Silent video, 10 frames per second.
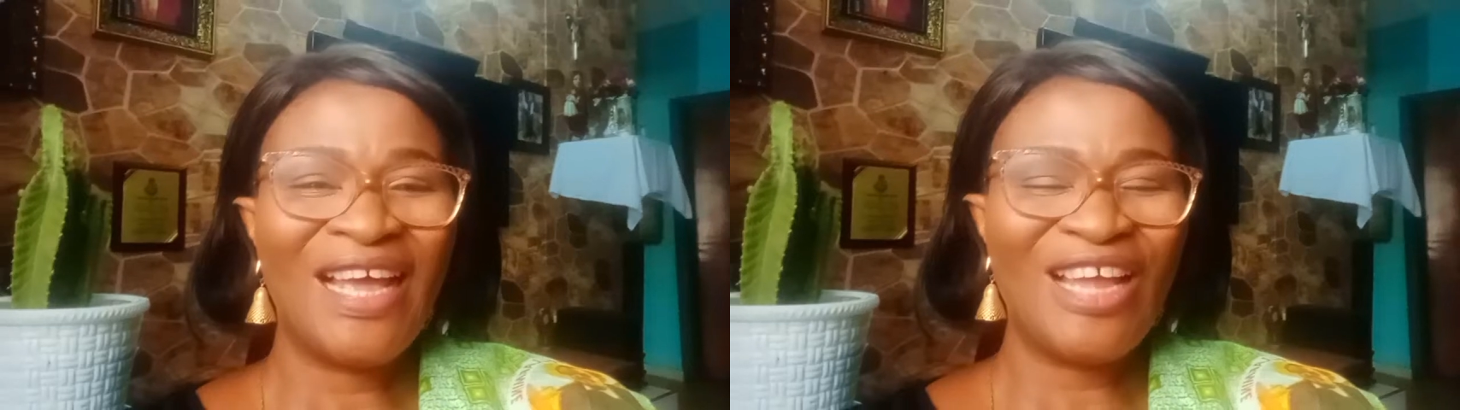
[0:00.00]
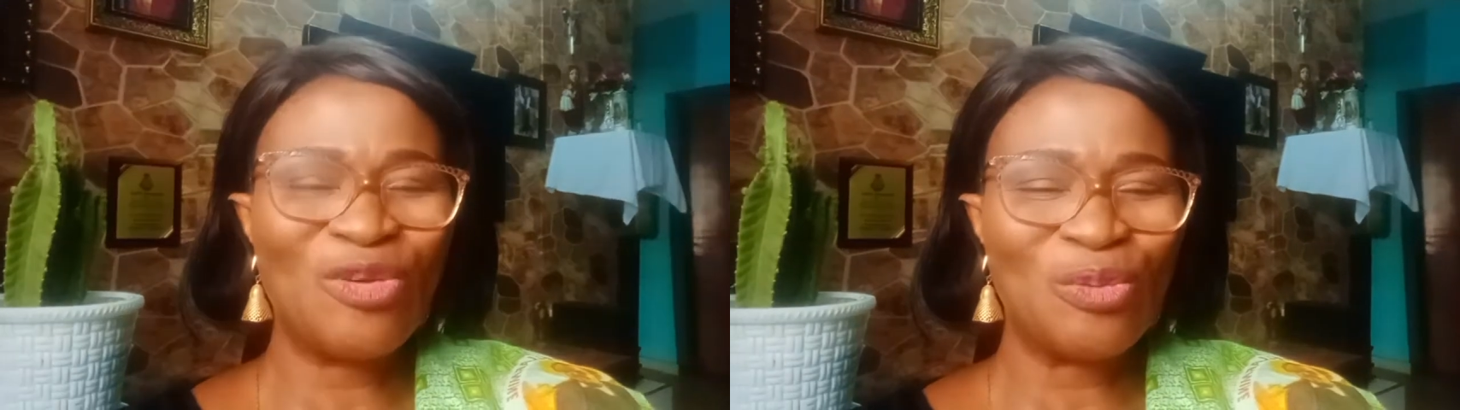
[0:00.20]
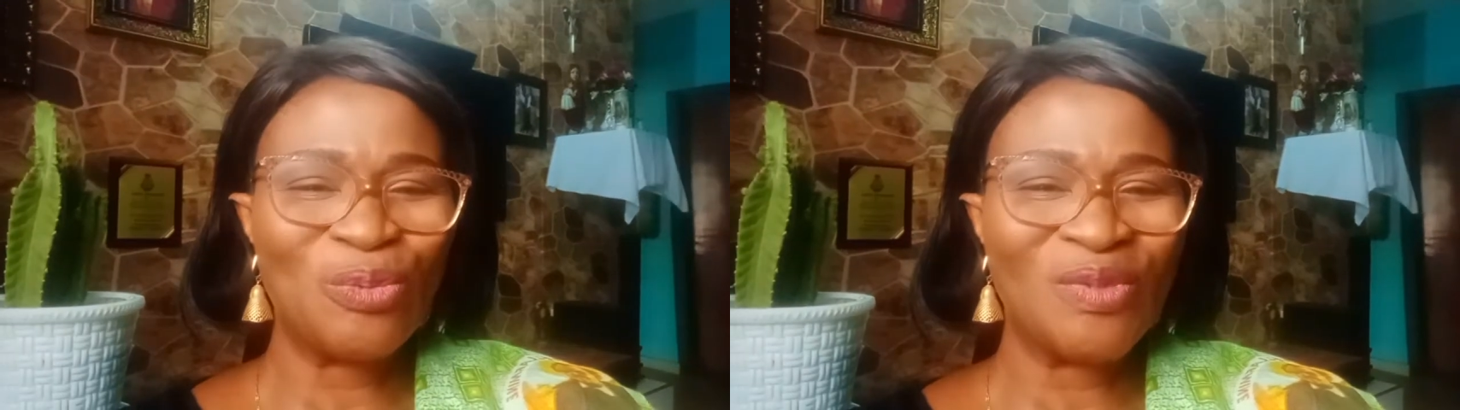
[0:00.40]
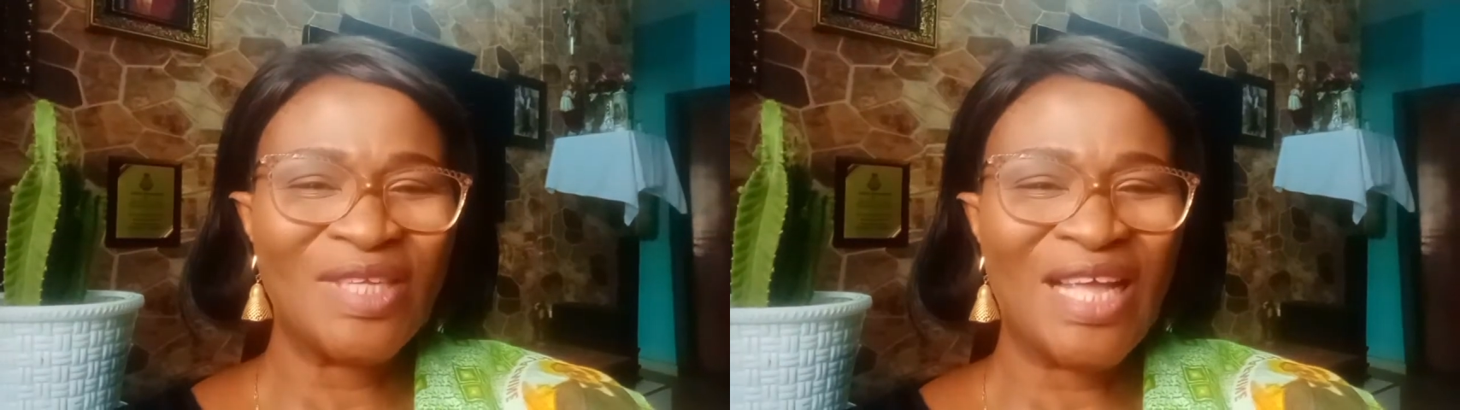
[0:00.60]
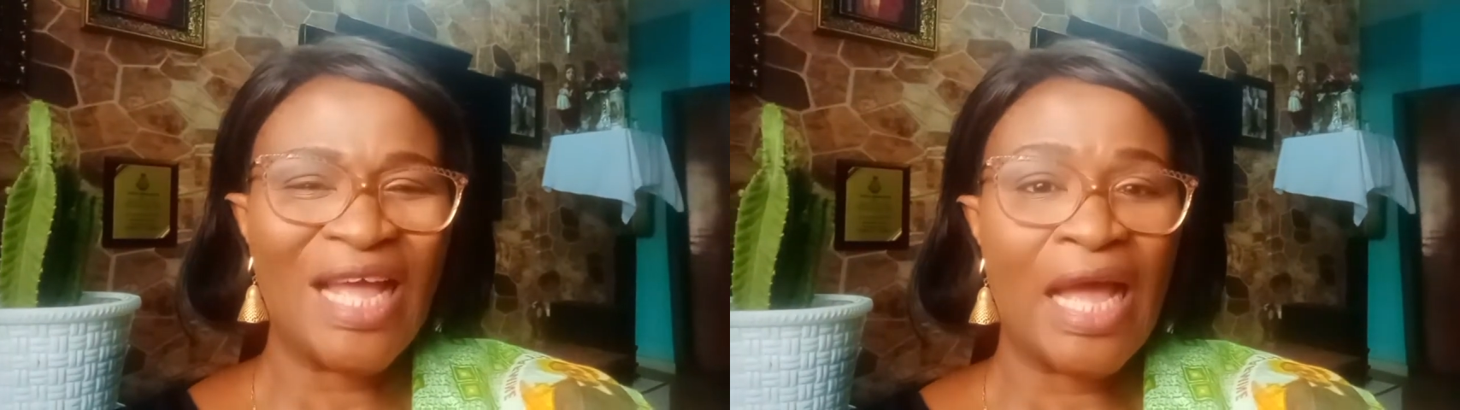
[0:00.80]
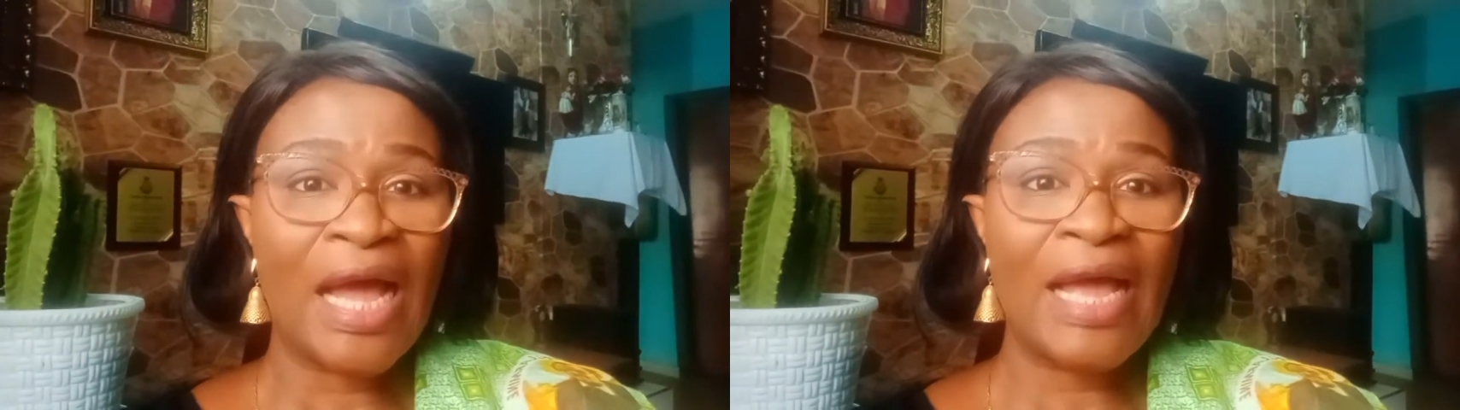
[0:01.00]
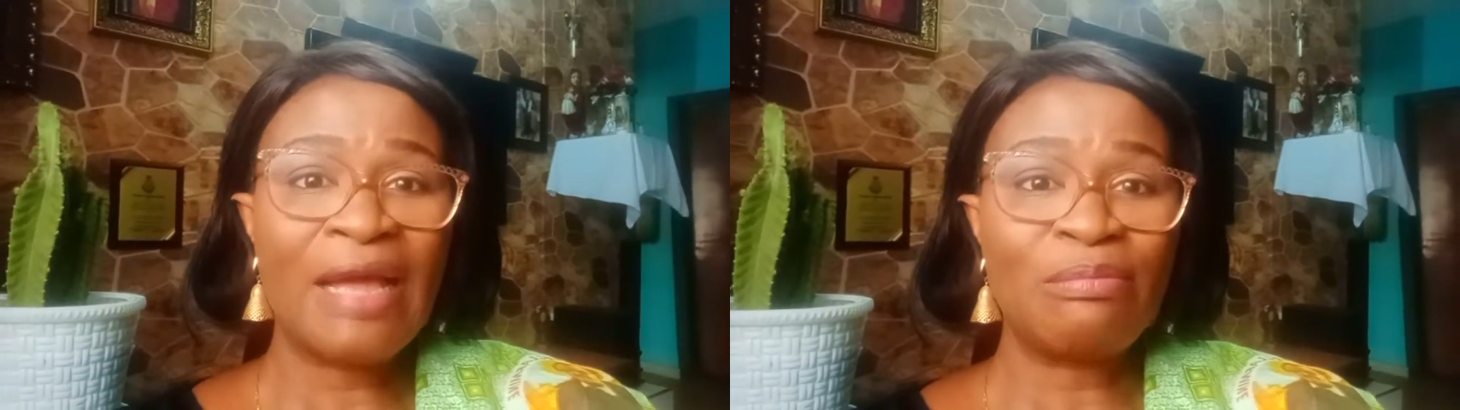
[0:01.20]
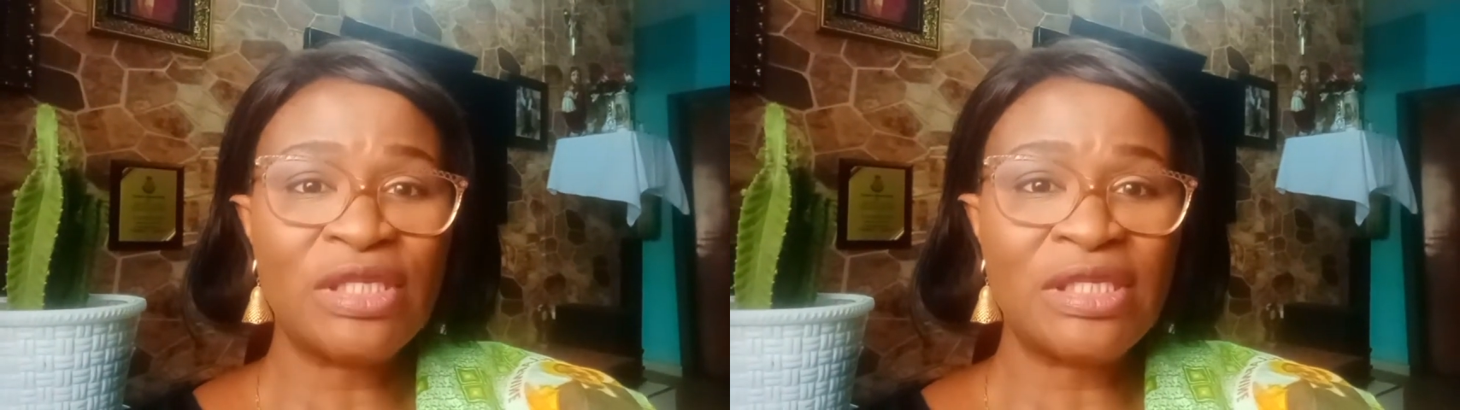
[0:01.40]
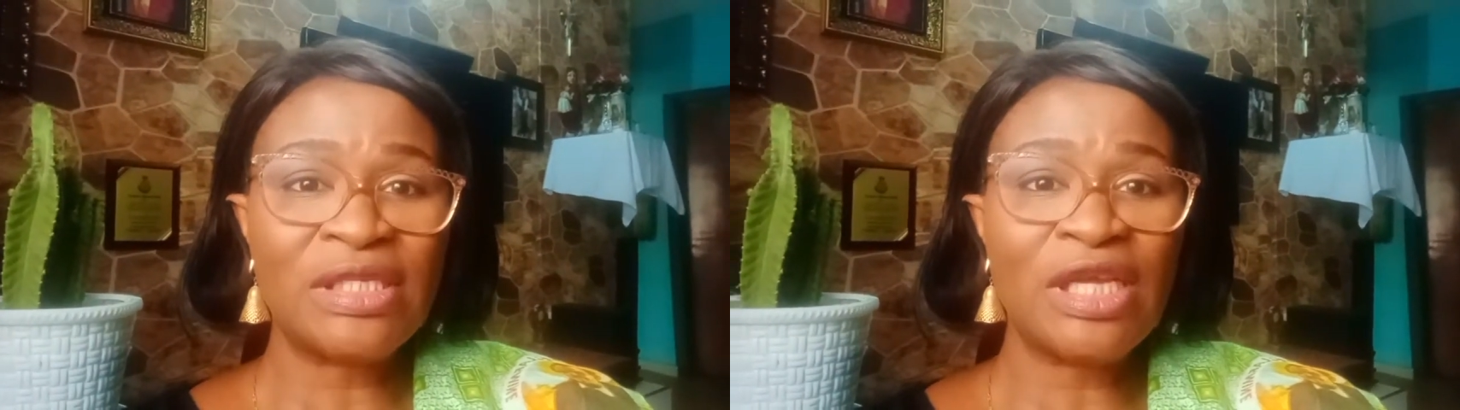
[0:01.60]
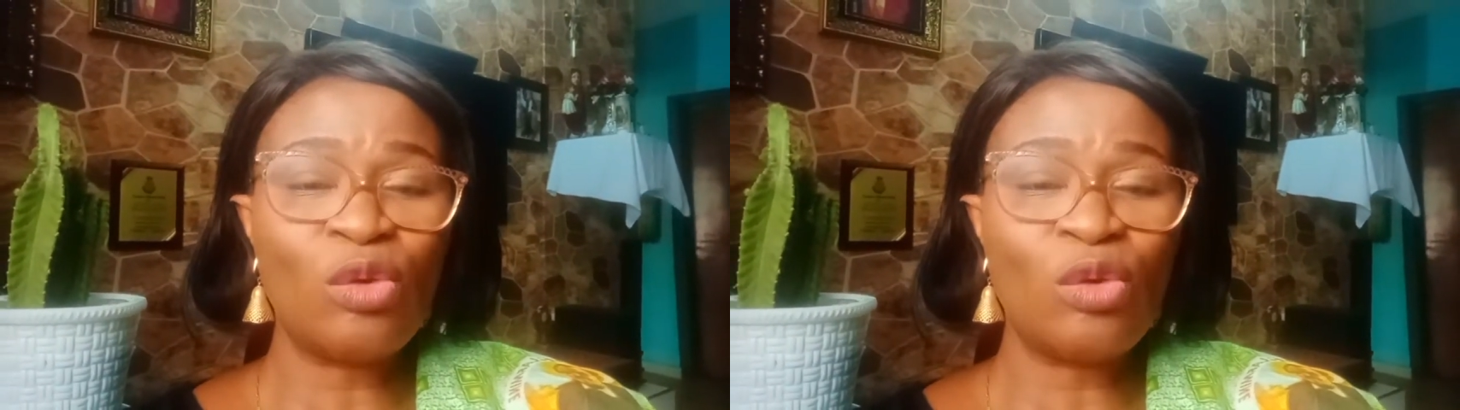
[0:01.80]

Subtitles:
Hello, I am Mrs.